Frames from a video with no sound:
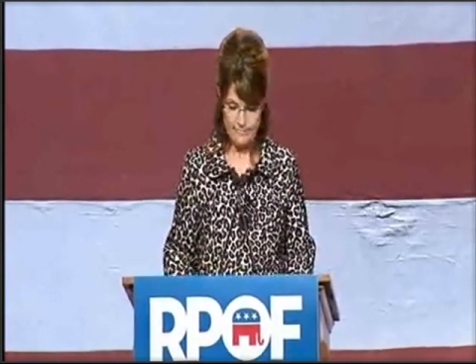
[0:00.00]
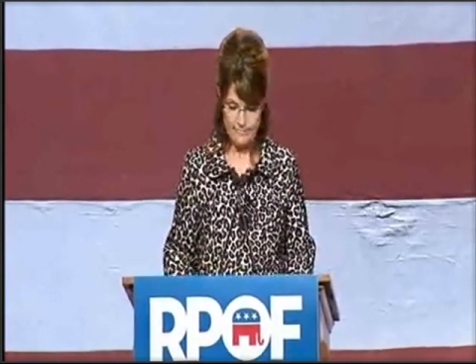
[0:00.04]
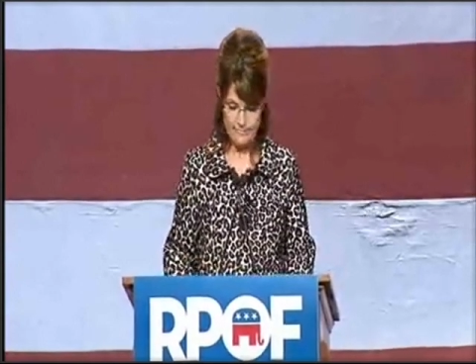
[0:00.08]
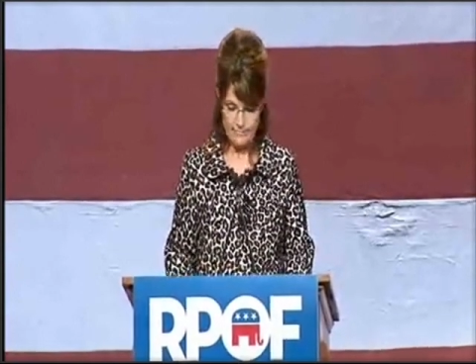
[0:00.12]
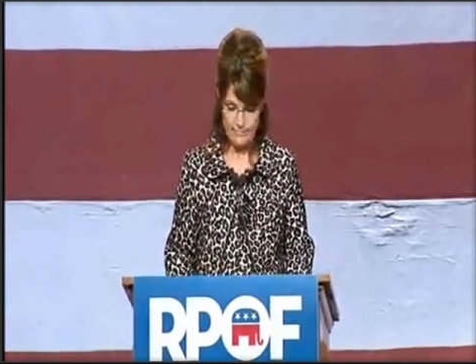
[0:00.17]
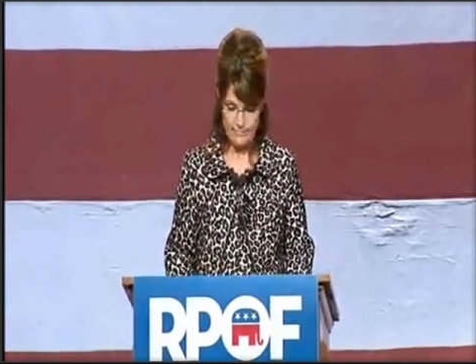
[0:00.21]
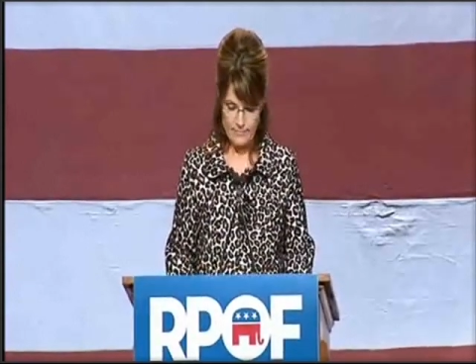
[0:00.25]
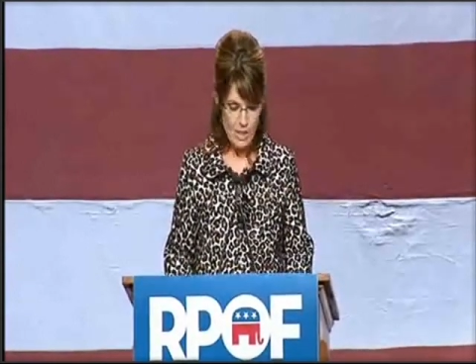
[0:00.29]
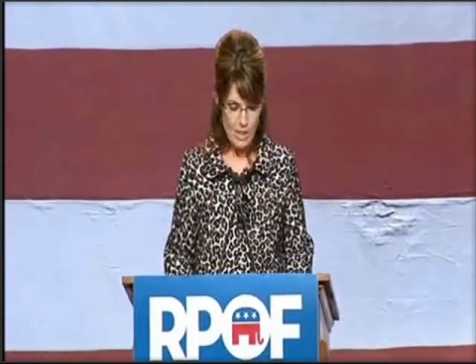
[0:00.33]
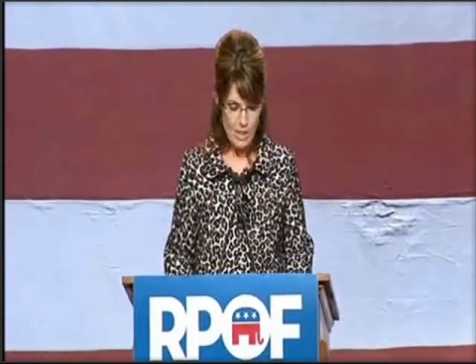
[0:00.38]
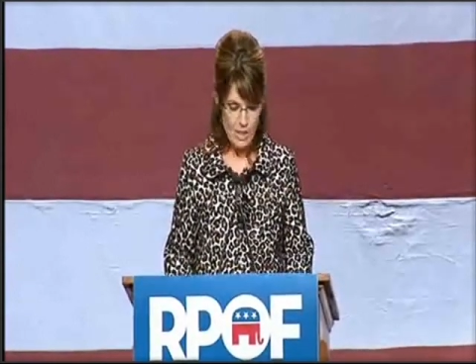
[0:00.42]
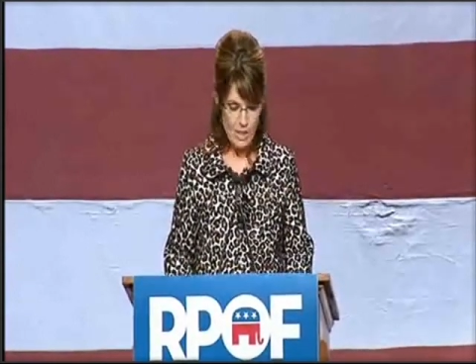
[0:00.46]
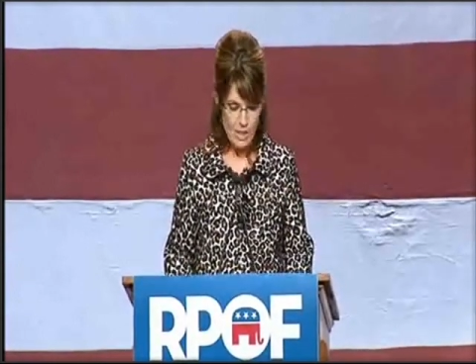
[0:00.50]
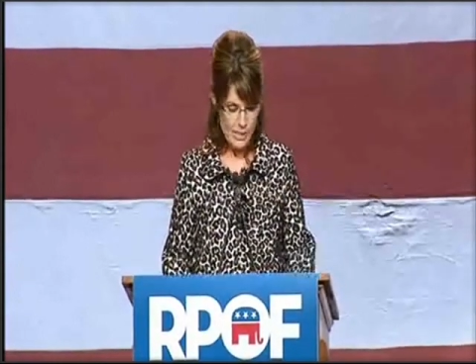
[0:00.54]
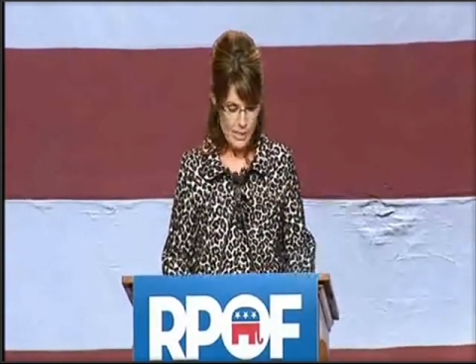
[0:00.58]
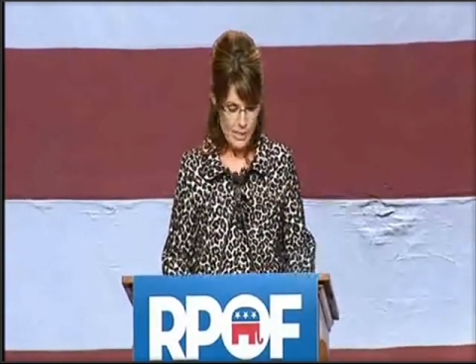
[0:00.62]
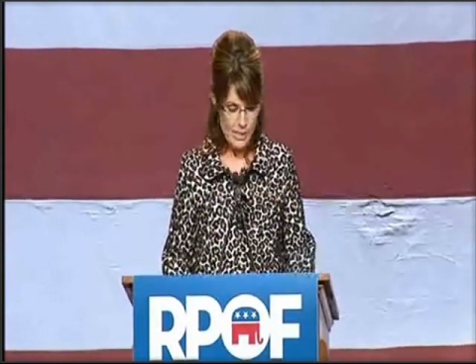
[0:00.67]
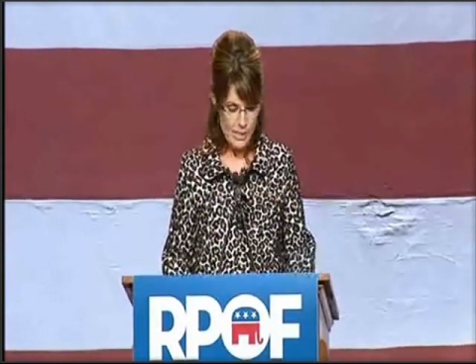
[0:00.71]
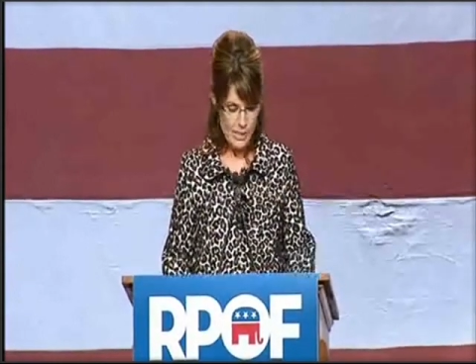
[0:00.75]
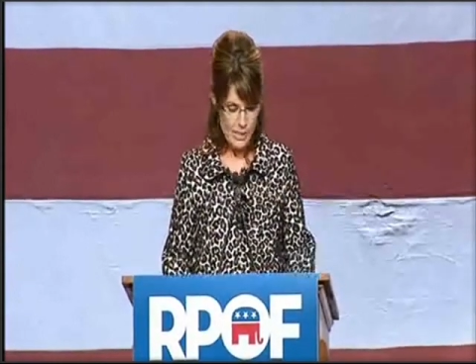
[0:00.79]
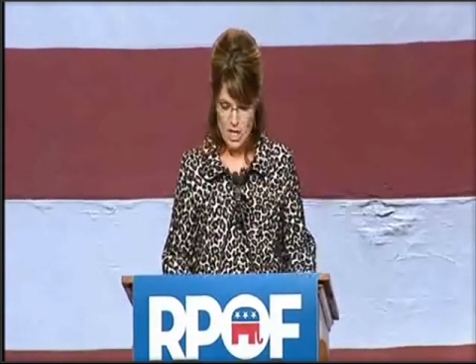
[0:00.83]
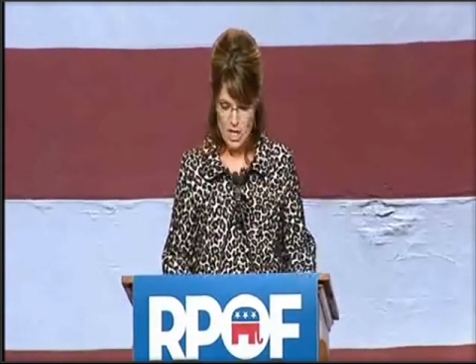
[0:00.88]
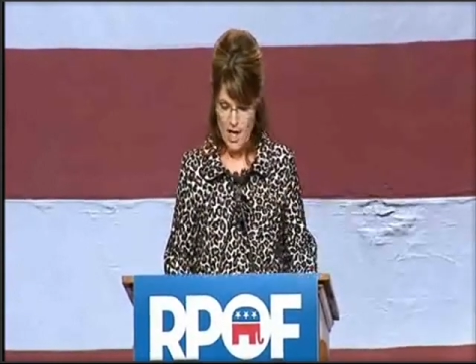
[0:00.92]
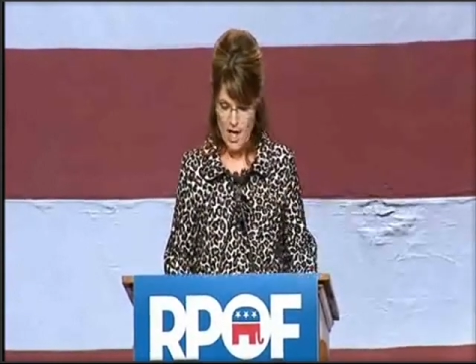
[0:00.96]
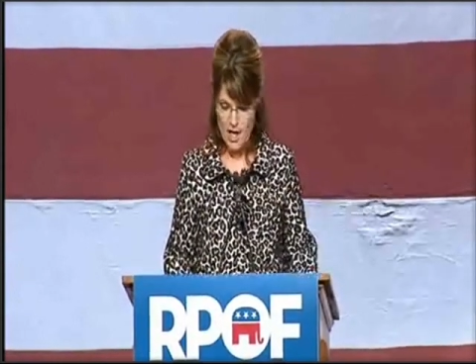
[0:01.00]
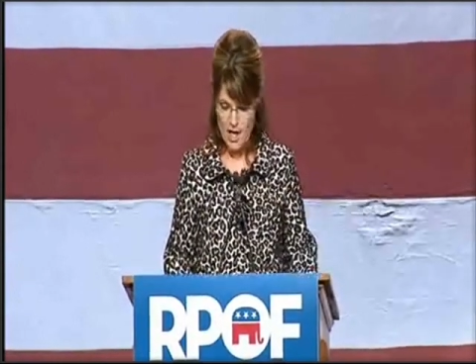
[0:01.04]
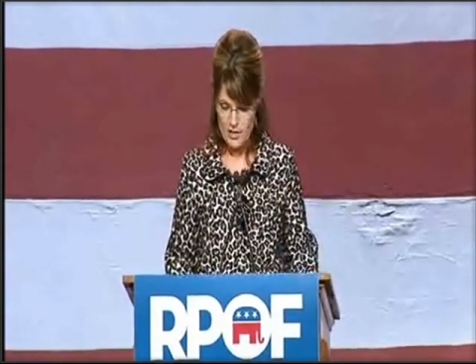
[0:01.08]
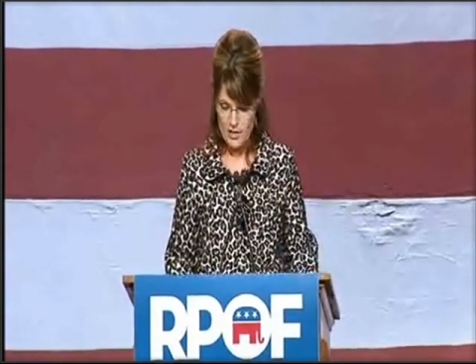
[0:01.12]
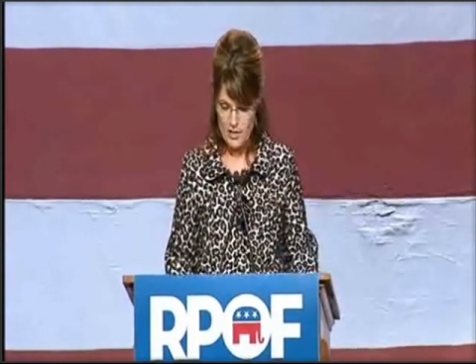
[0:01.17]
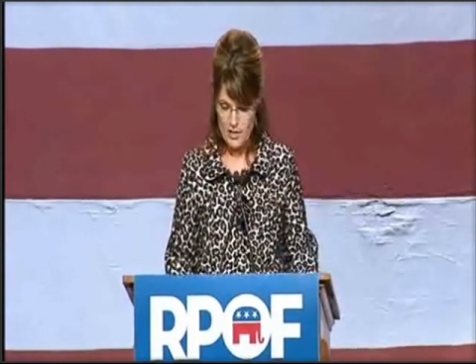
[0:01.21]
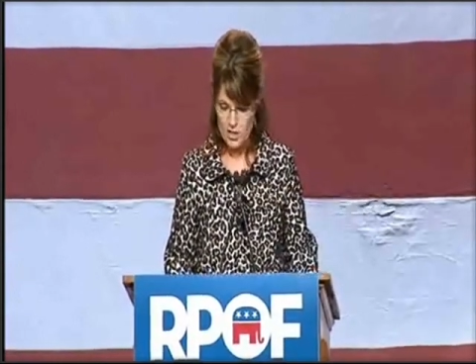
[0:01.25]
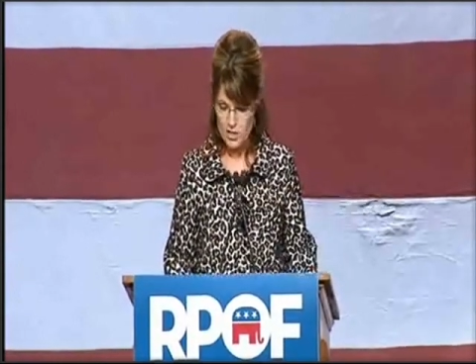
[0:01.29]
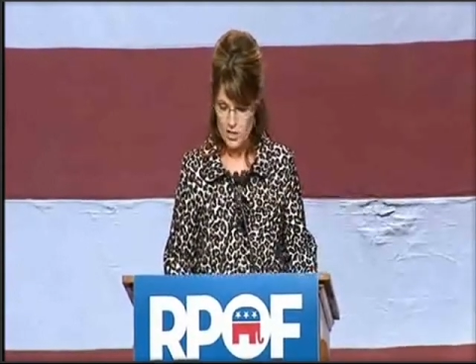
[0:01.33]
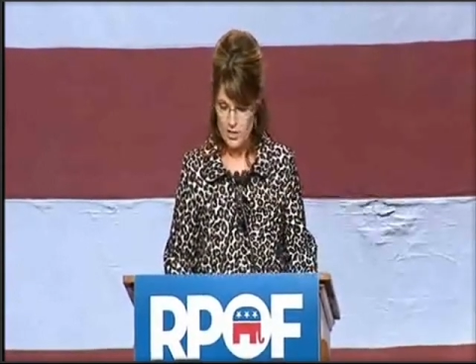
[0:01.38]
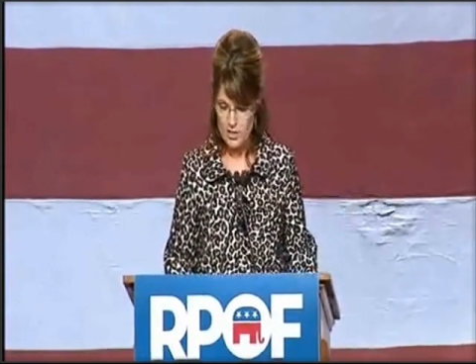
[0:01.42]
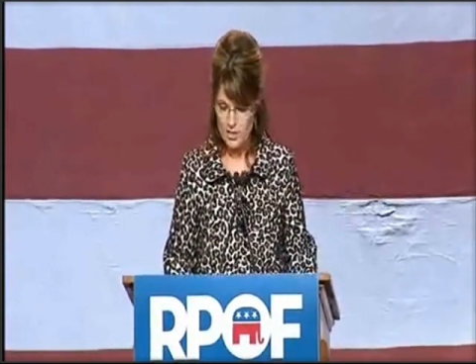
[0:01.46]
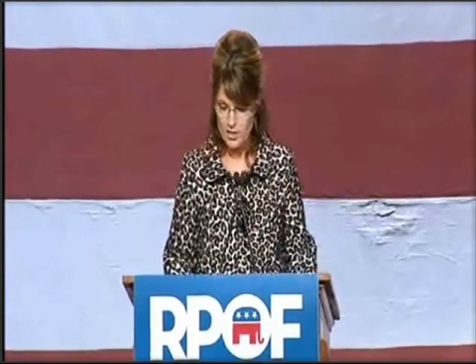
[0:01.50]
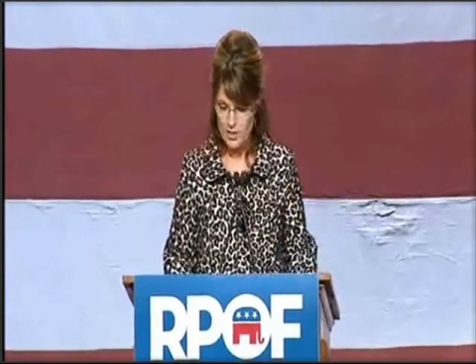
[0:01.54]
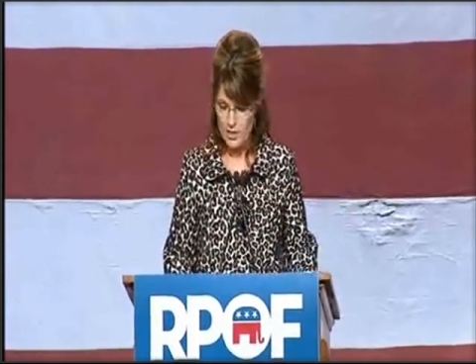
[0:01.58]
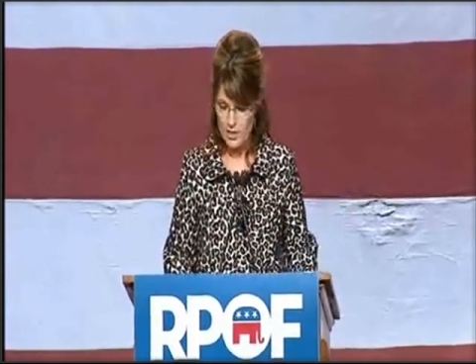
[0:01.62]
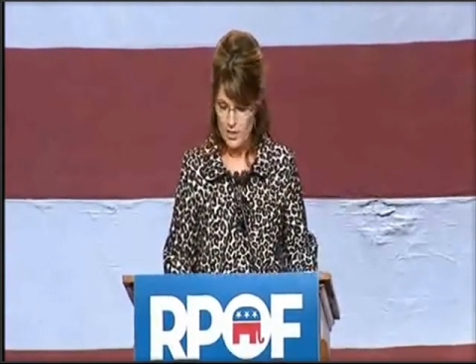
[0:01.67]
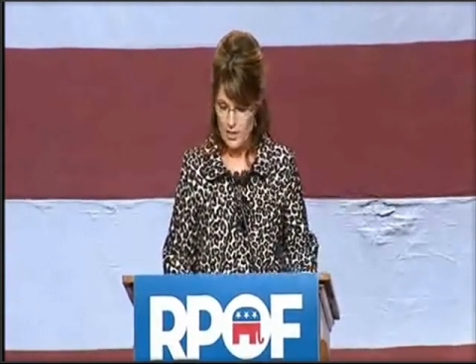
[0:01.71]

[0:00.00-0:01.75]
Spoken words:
They're being challenged